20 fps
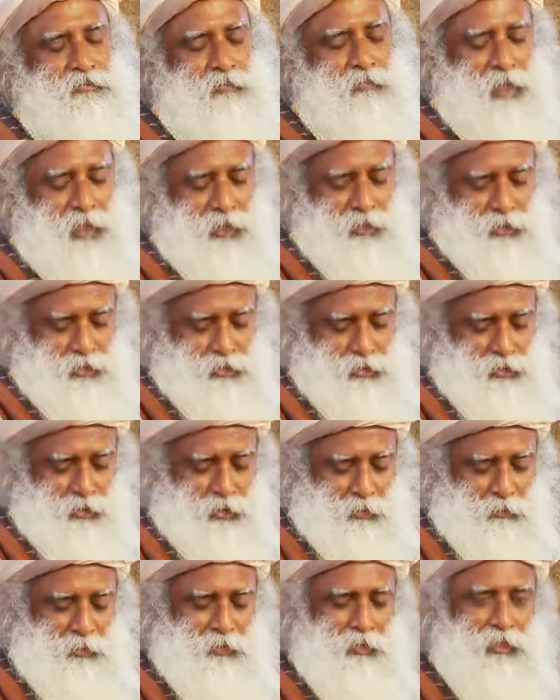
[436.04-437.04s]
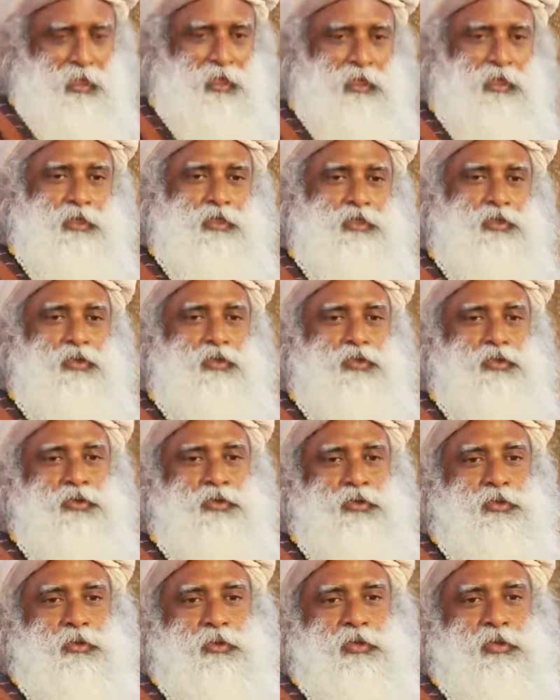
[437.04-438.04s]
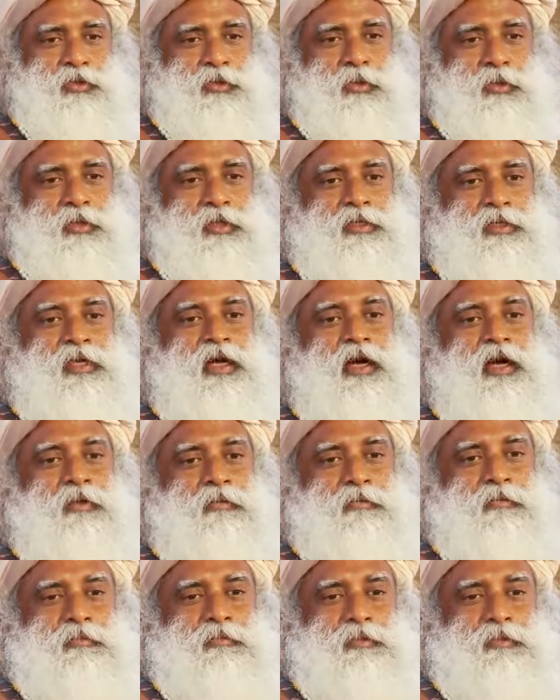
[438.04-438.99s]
Mind should not be telling its own stories all the time.